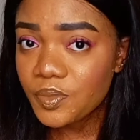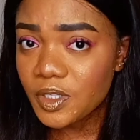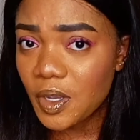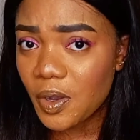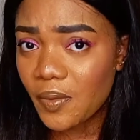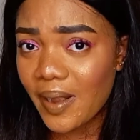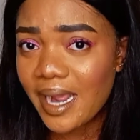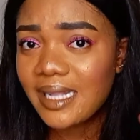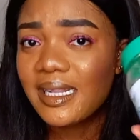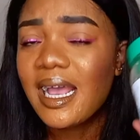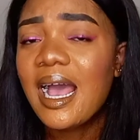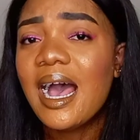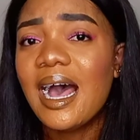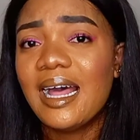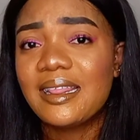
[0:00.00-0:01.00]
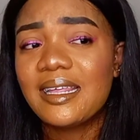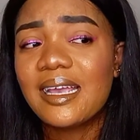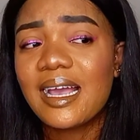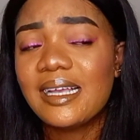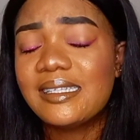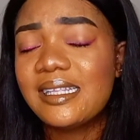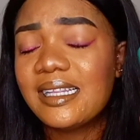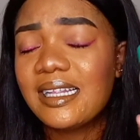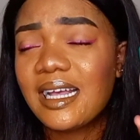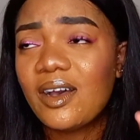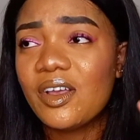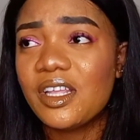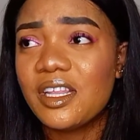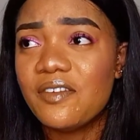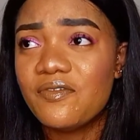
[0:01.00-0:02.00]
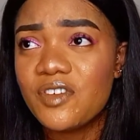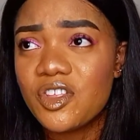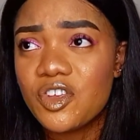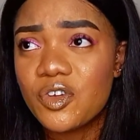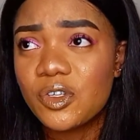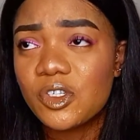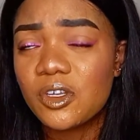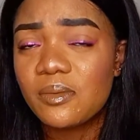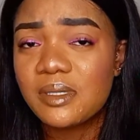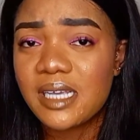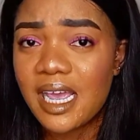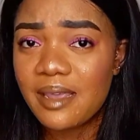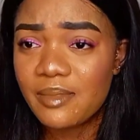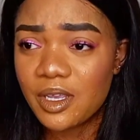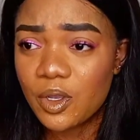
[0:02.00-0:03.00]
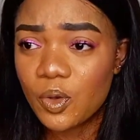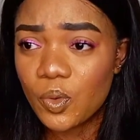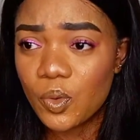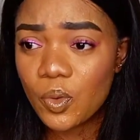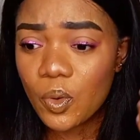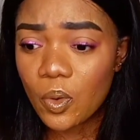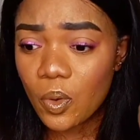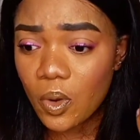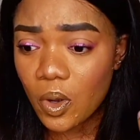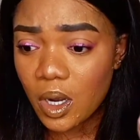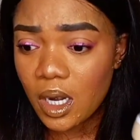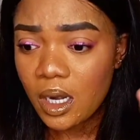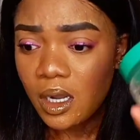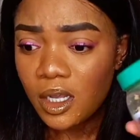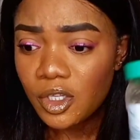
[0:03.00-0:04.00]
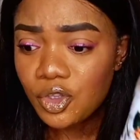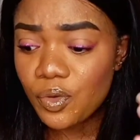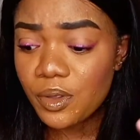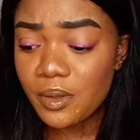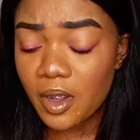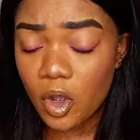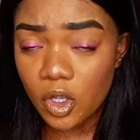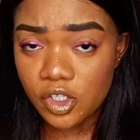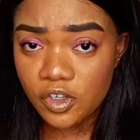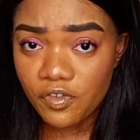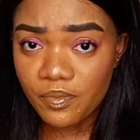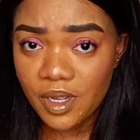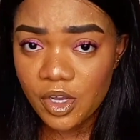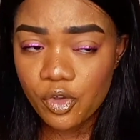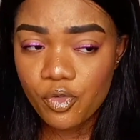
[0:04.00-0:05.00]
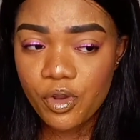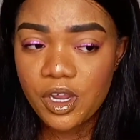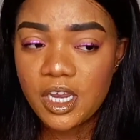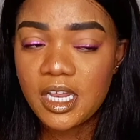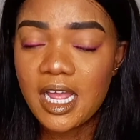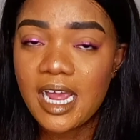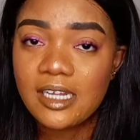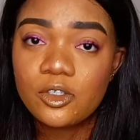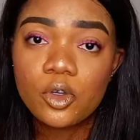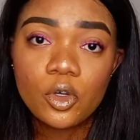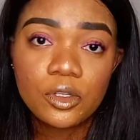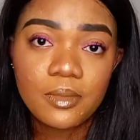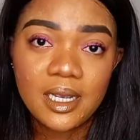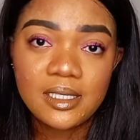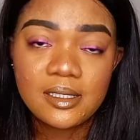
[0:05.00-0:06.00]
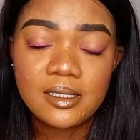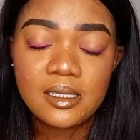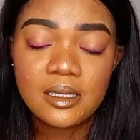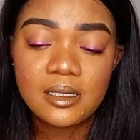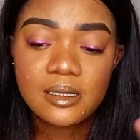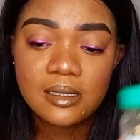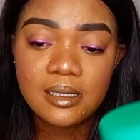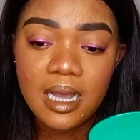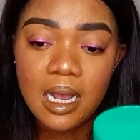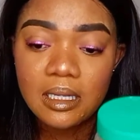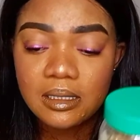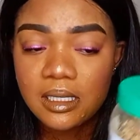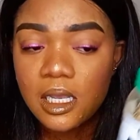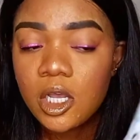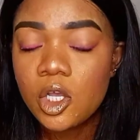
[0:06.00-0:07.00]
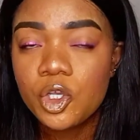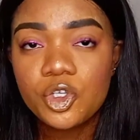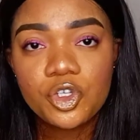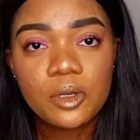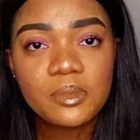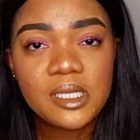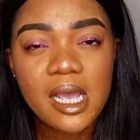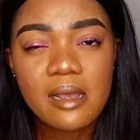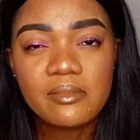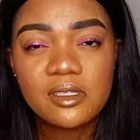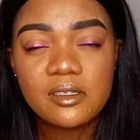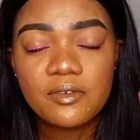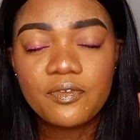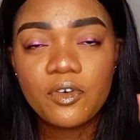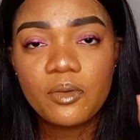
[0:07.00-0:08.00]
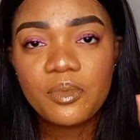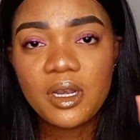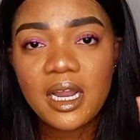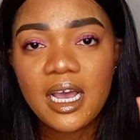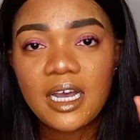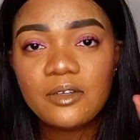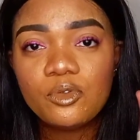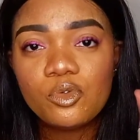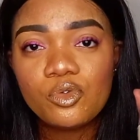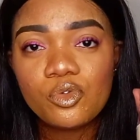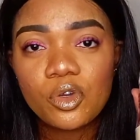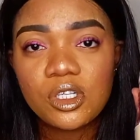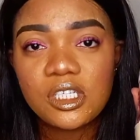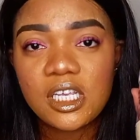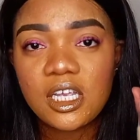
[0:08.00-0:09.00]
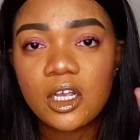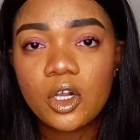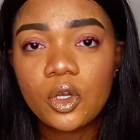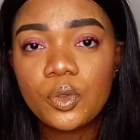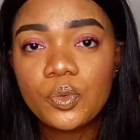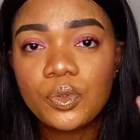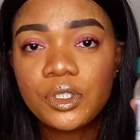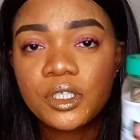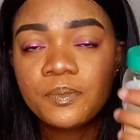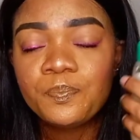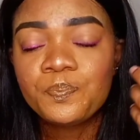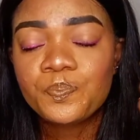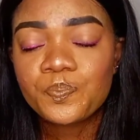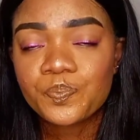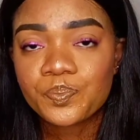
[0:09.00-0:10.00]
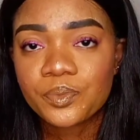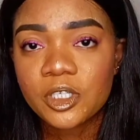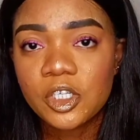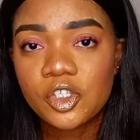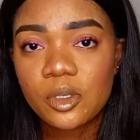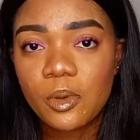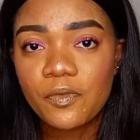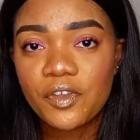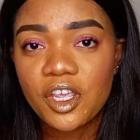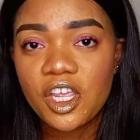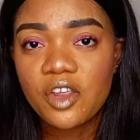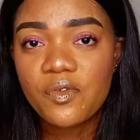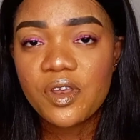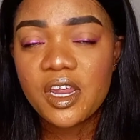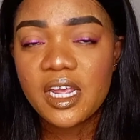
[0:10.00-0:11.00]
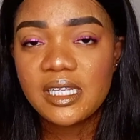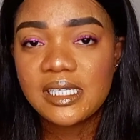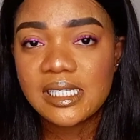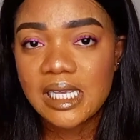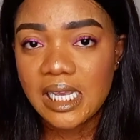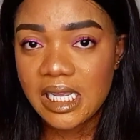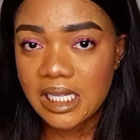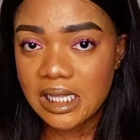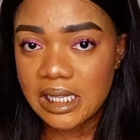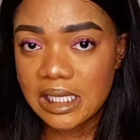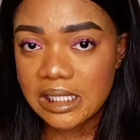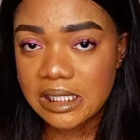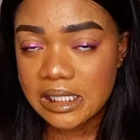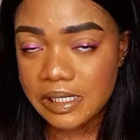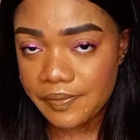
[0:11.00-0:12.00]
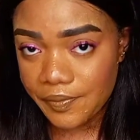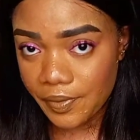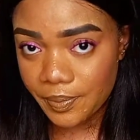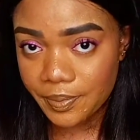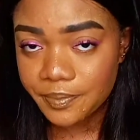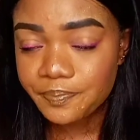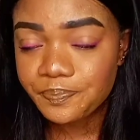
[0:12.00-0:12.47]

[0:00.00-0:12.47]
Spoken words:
All right, I think I stated out in a video some time ago, or during the course of my training, I told my students that sometimes the formula do not include some of the ingredients in the syrup.